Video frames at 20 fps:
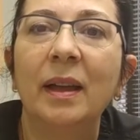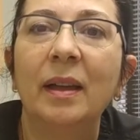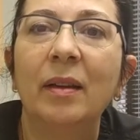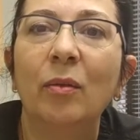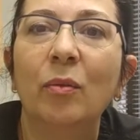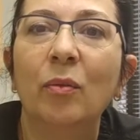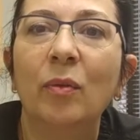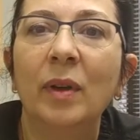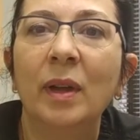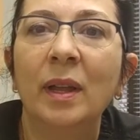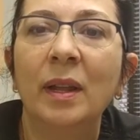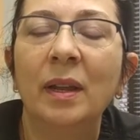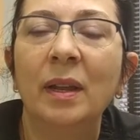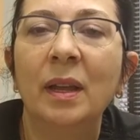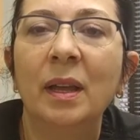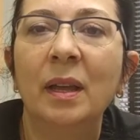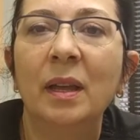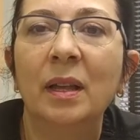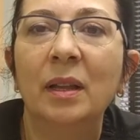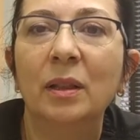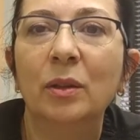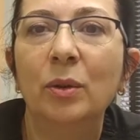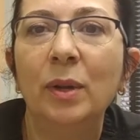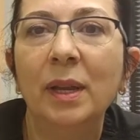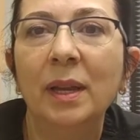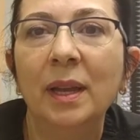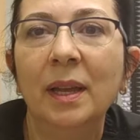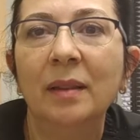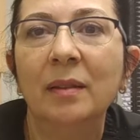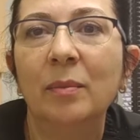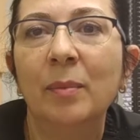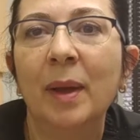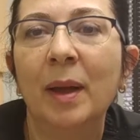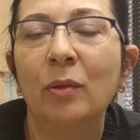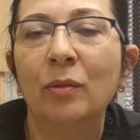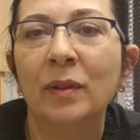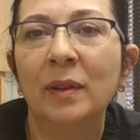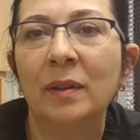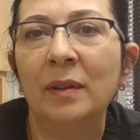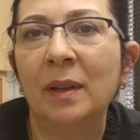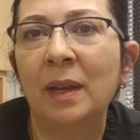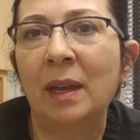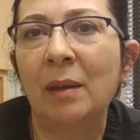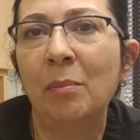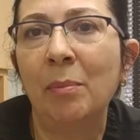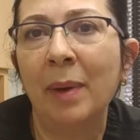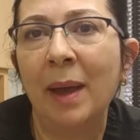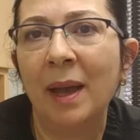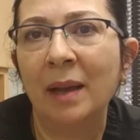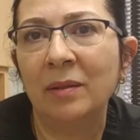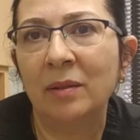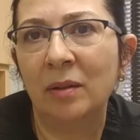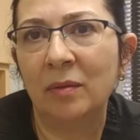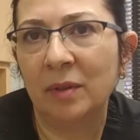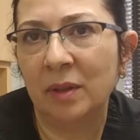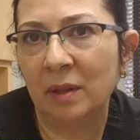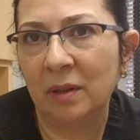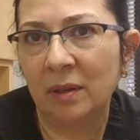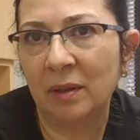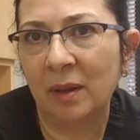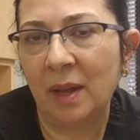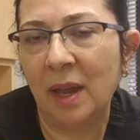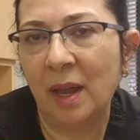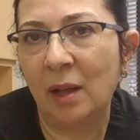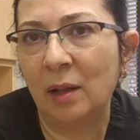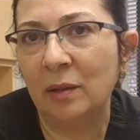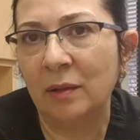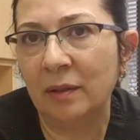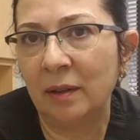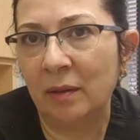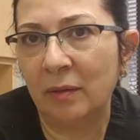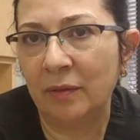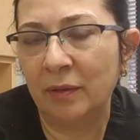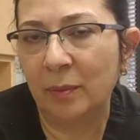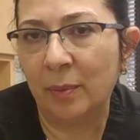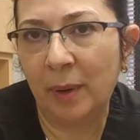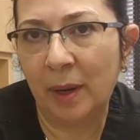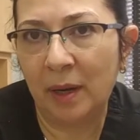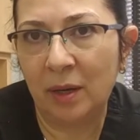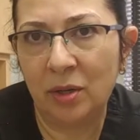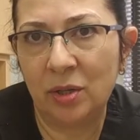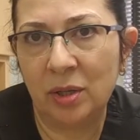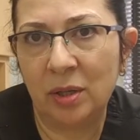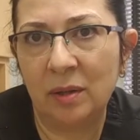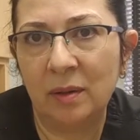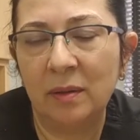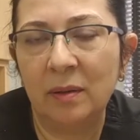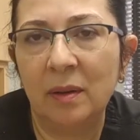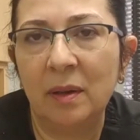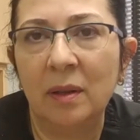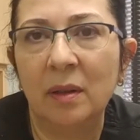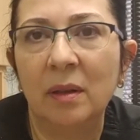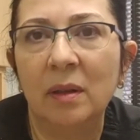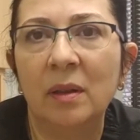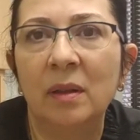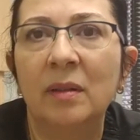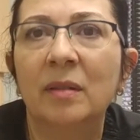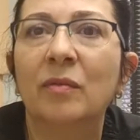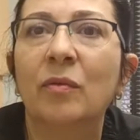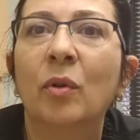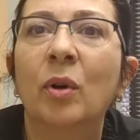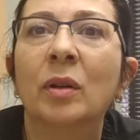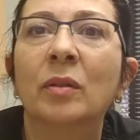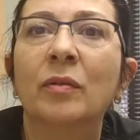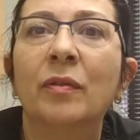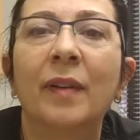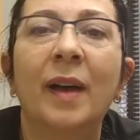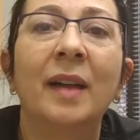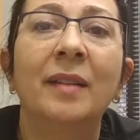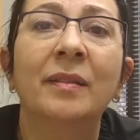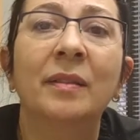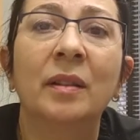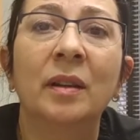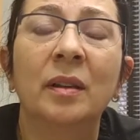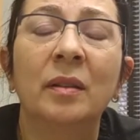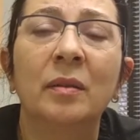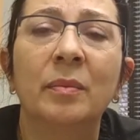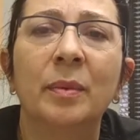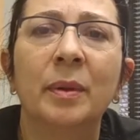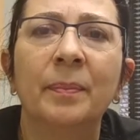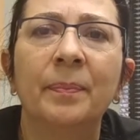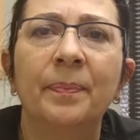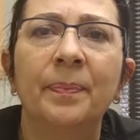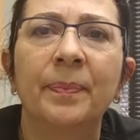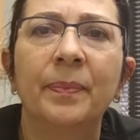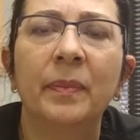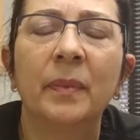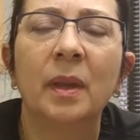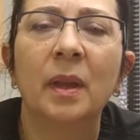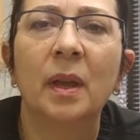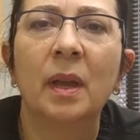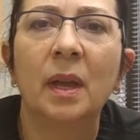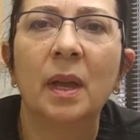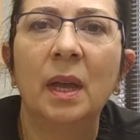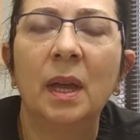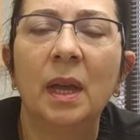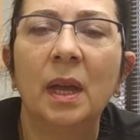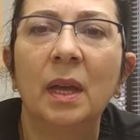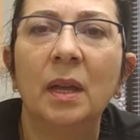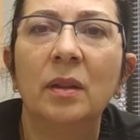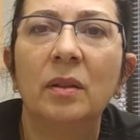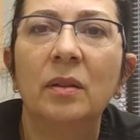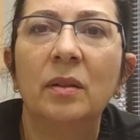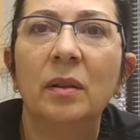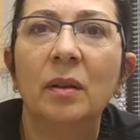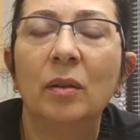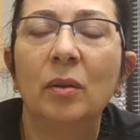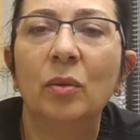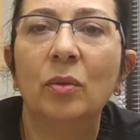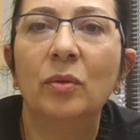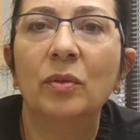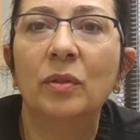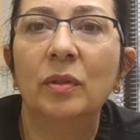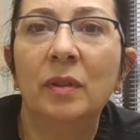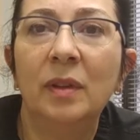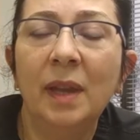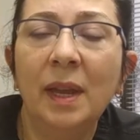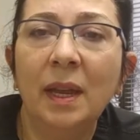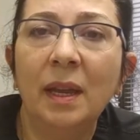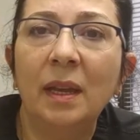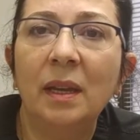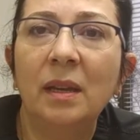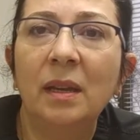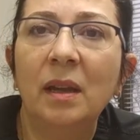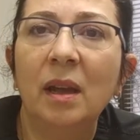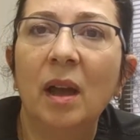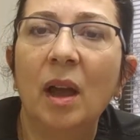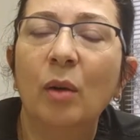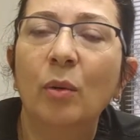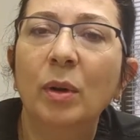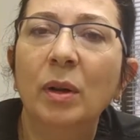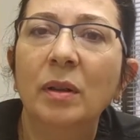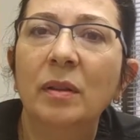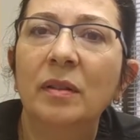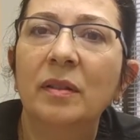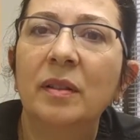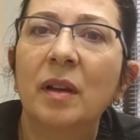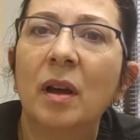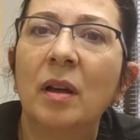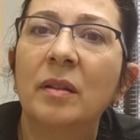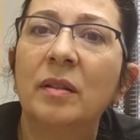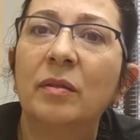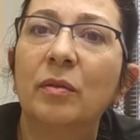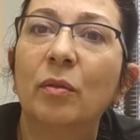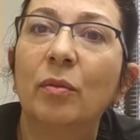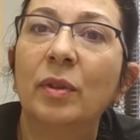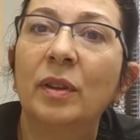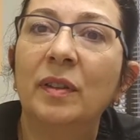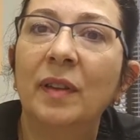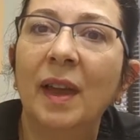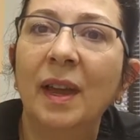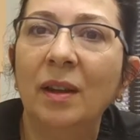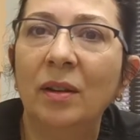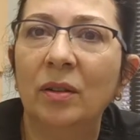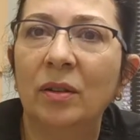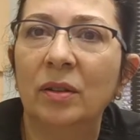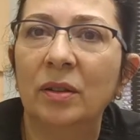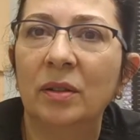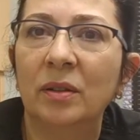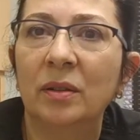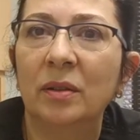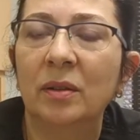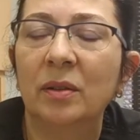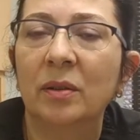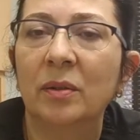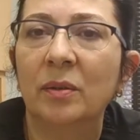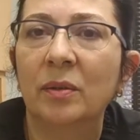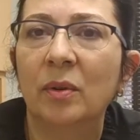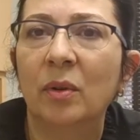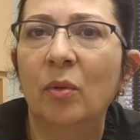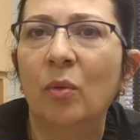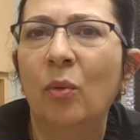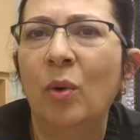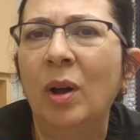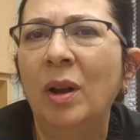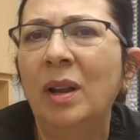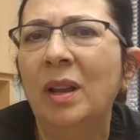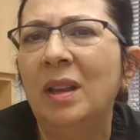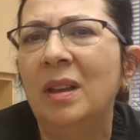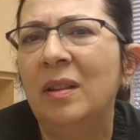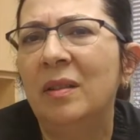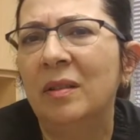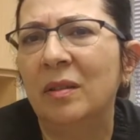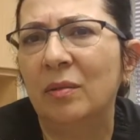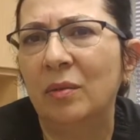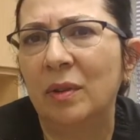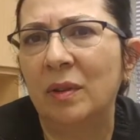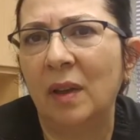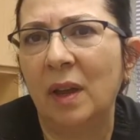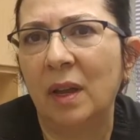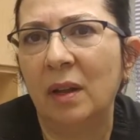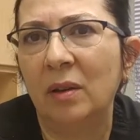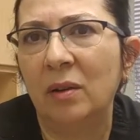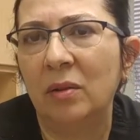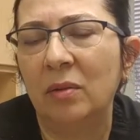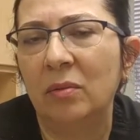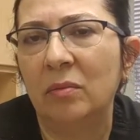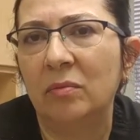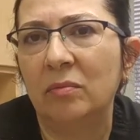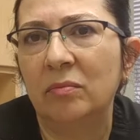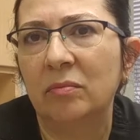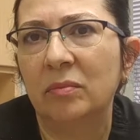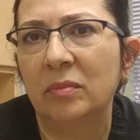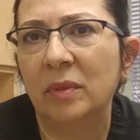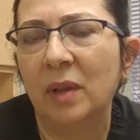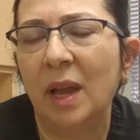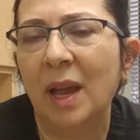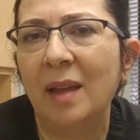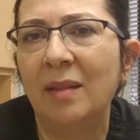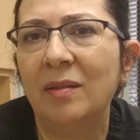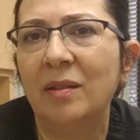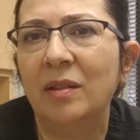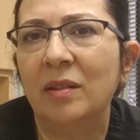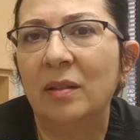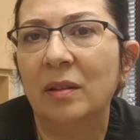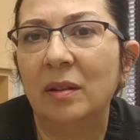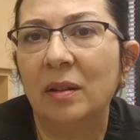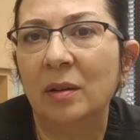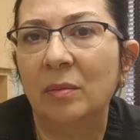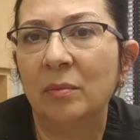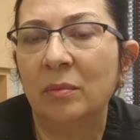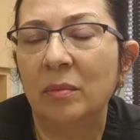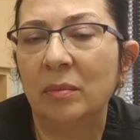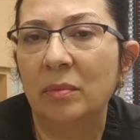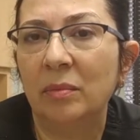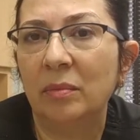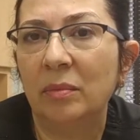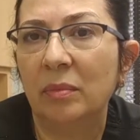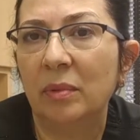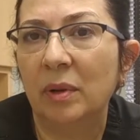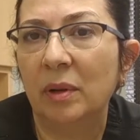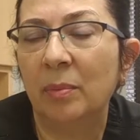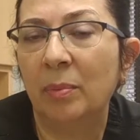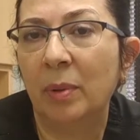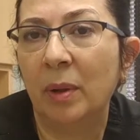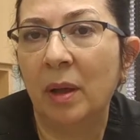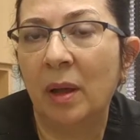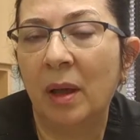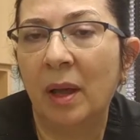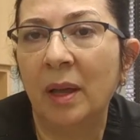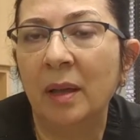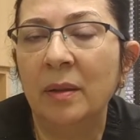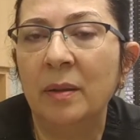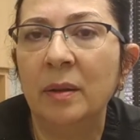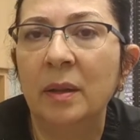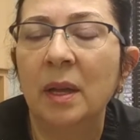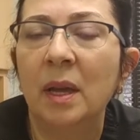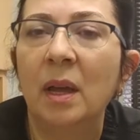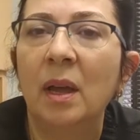when looking at the mouth and the impact of it and the health of the patient is what fascinates me. So today I want to discuss retainers. What is a retainer? As the term applies,